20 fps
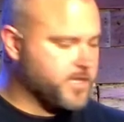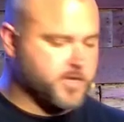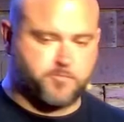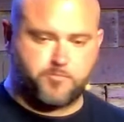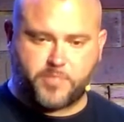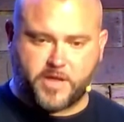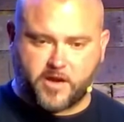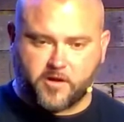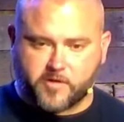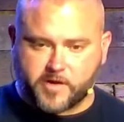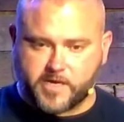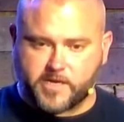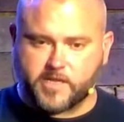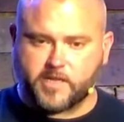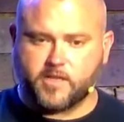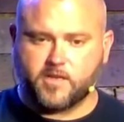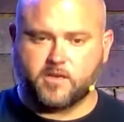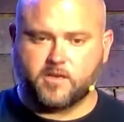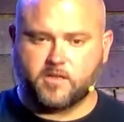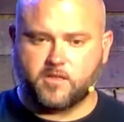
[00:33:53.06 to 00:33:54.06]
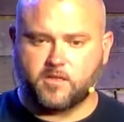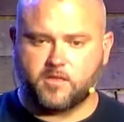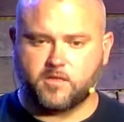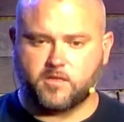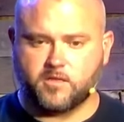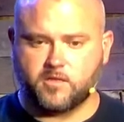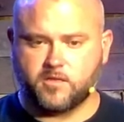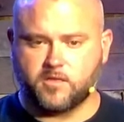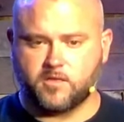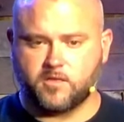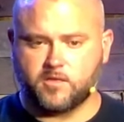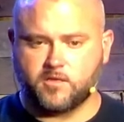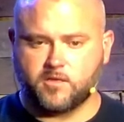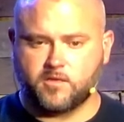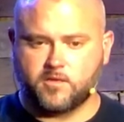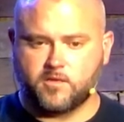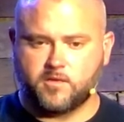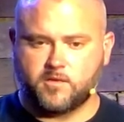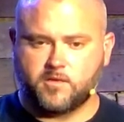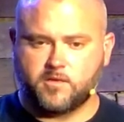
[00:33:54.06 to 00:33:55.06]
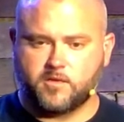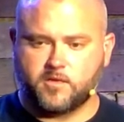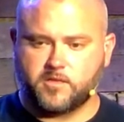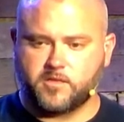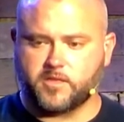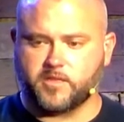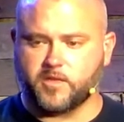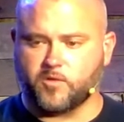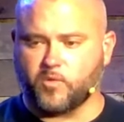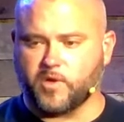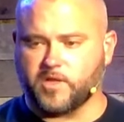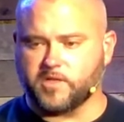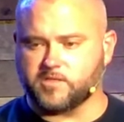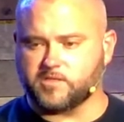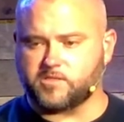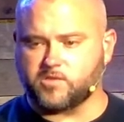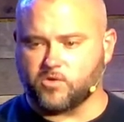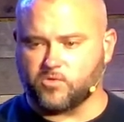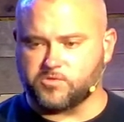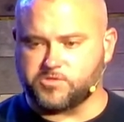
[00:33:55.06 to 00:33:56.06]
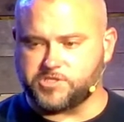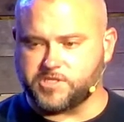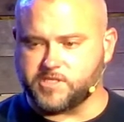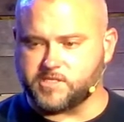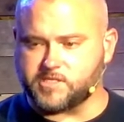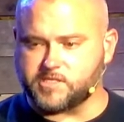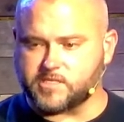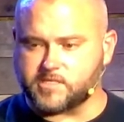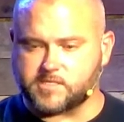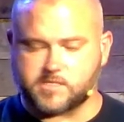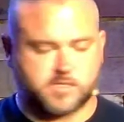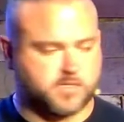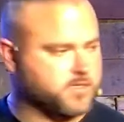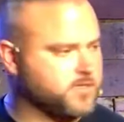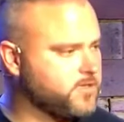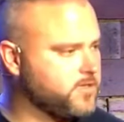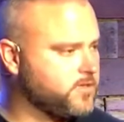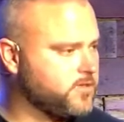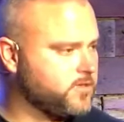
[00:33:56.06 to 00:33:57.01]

They buried it, and then they went and told Jesus.